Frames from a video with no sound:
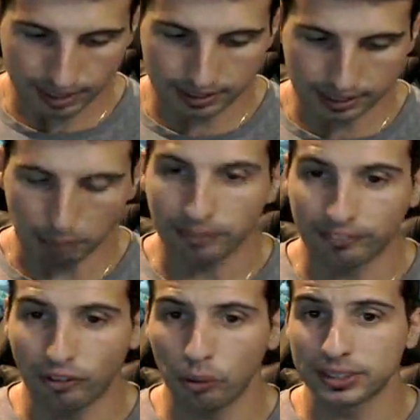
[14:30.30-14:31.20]
Now,
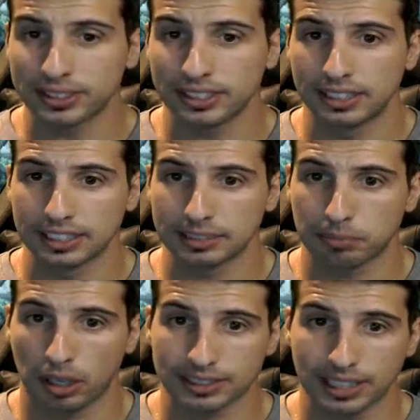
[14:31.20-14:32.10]
before we see this
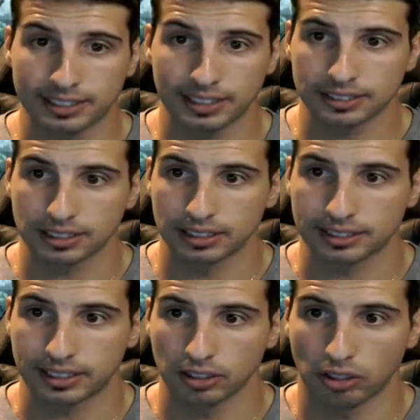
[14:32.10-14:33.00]
boss, I think it's gonna
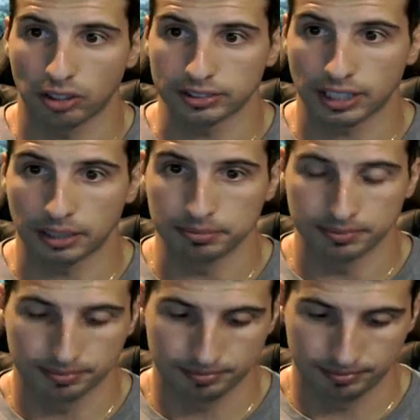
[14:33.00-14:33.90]
take a long time.
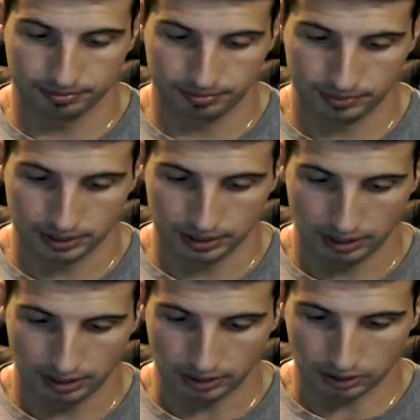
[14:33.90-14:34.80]

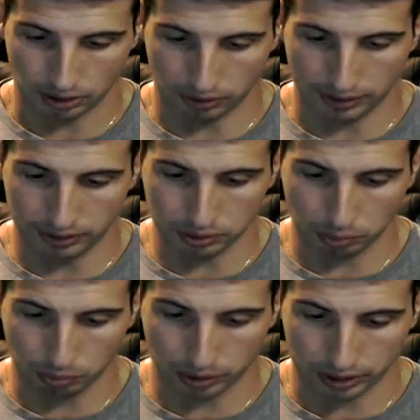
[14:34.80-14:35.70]
So here's
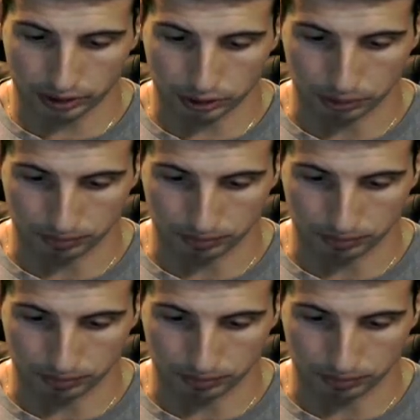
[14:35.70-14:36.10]
what we're gonna do.